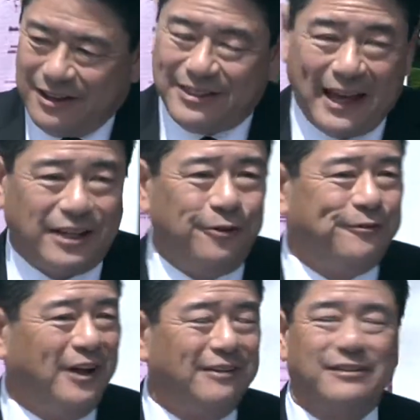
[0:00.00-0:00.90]
Thank you,
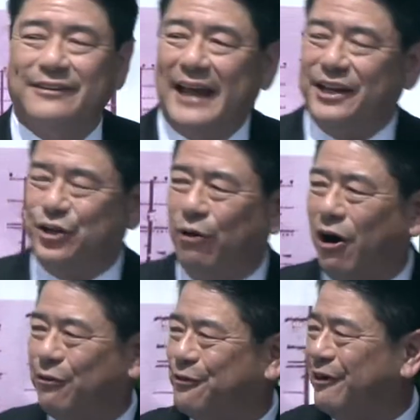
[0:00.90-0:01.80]
Phyllis, and thank you
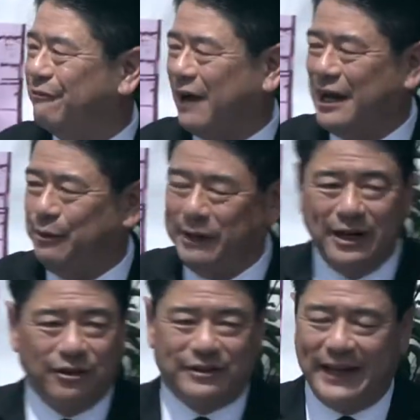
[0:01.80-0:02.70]
all for inviting me
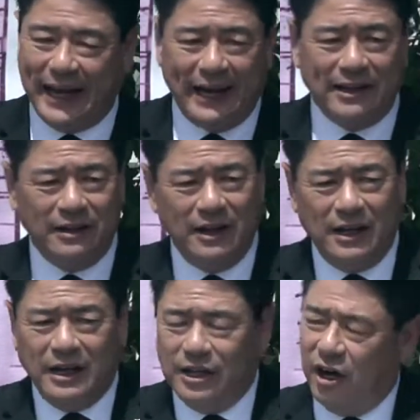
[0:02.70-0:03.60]
here today. And
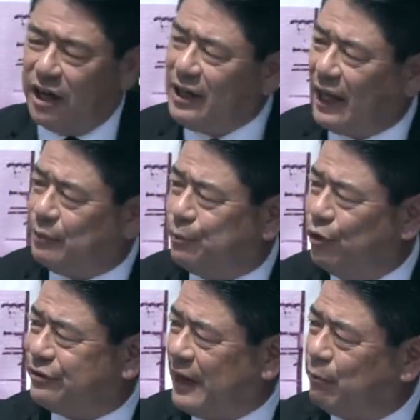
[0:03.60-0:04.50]
you know, unlike
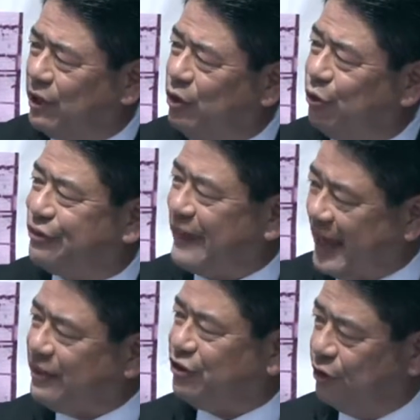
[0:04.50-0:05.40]
Bruce Embry, who
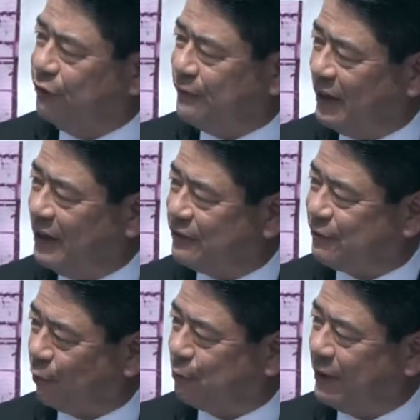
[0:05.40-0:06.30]
thanked you, Phyllis,
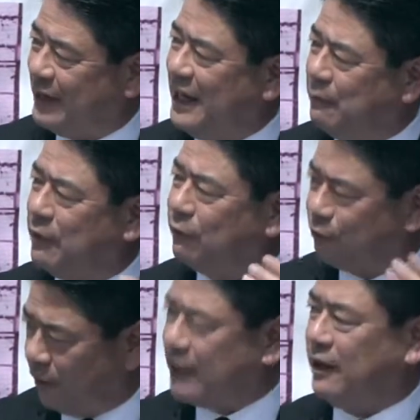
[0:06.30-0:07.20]
for putting him in
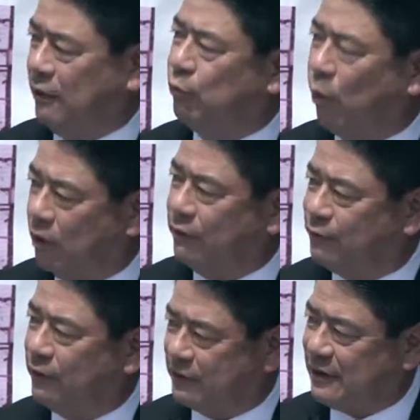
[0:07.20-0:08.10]
front of Warren
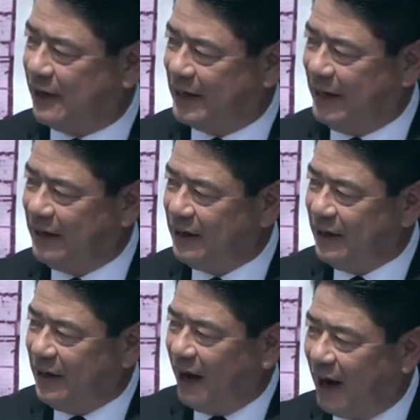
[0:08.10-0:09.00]
Furutani,
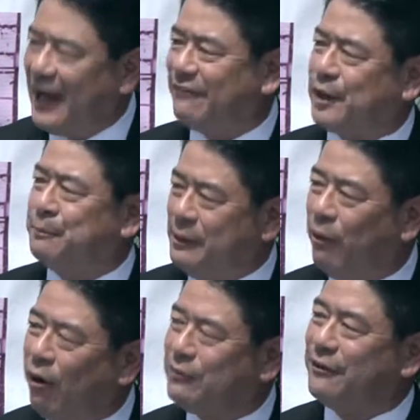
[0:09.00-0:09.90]
I have to
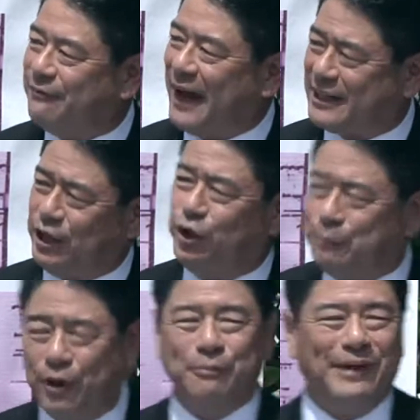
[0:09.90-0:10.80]
bemoan the fact that you
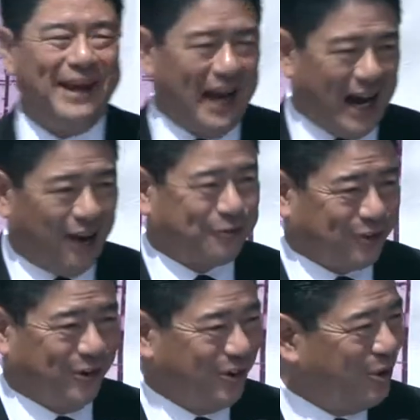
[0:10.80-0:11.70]
put me
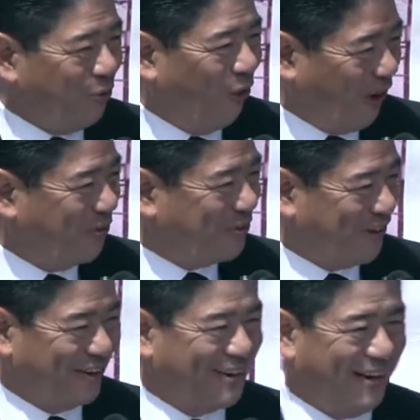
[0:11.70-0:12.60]
after Warren
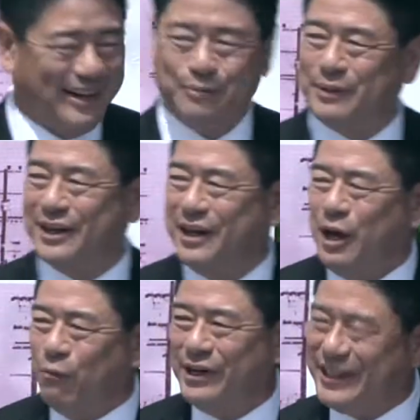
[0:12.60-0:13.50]
Furutani. But
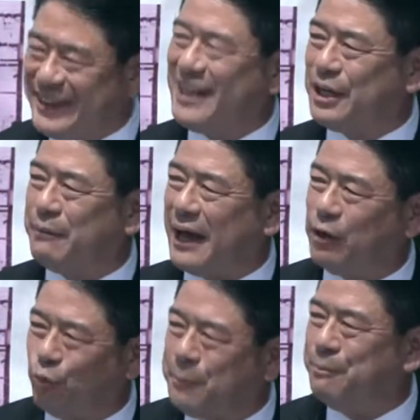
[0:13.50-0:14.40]
when you think about
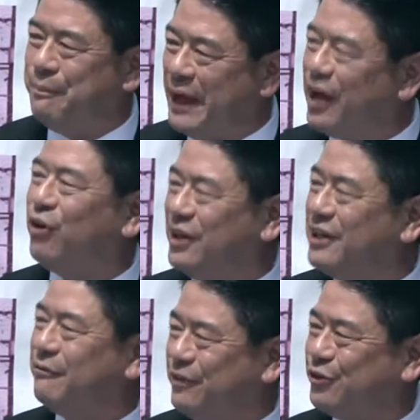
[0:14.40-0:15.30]
it, what better
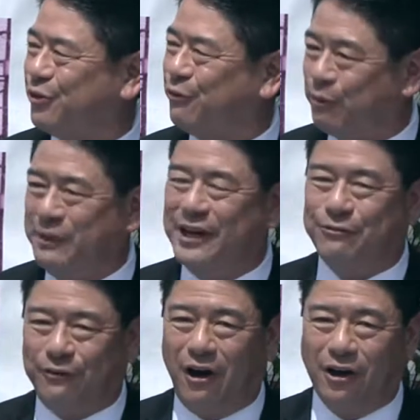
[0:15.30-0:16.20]
individual for me to
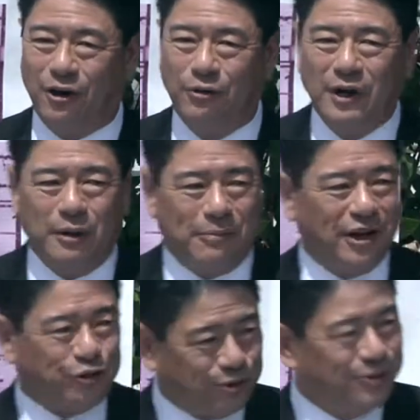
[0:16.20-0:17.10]
follow but
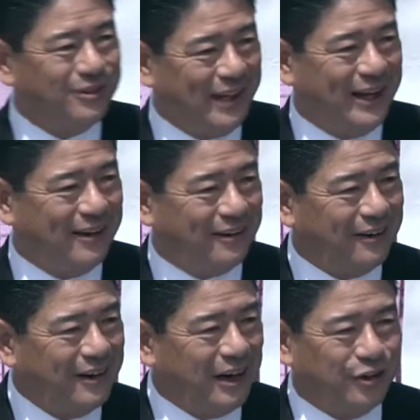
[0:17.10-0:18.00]
a true leader,
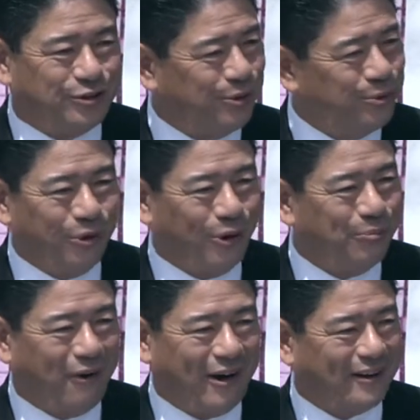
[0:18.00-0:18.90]
a true role
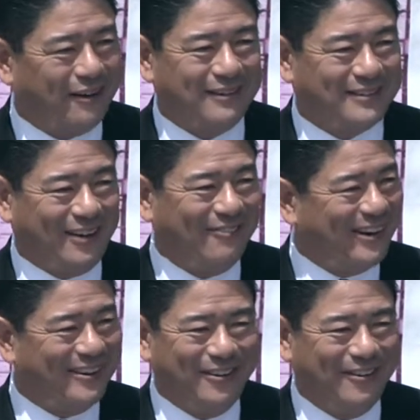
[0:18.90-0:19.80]
model, and
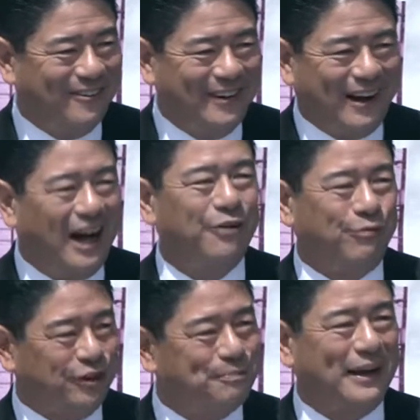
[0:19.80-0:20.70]
someone who I've
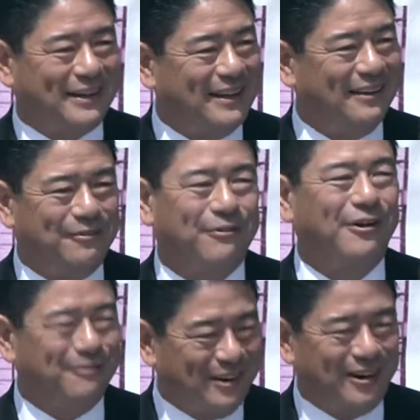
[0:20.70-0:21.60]
respected for
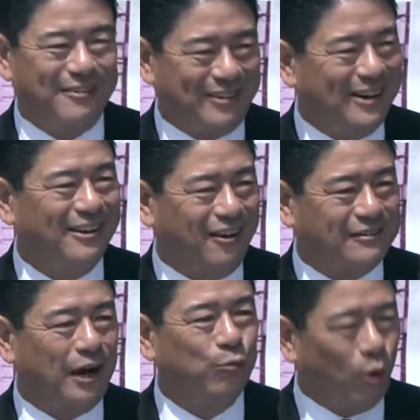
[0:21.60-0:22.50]
a very, very long
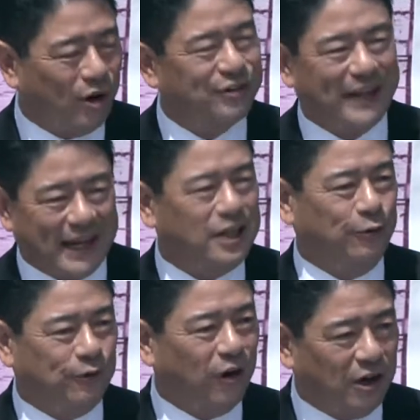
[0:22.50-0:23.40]
time. Warren, thank you
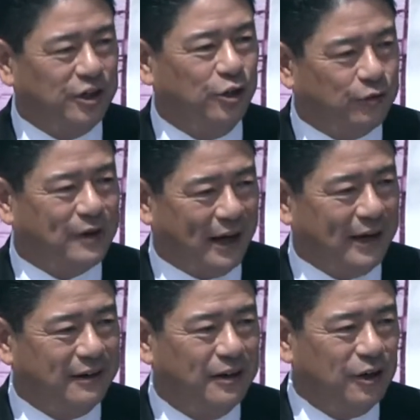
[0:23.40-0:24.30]
for all you've done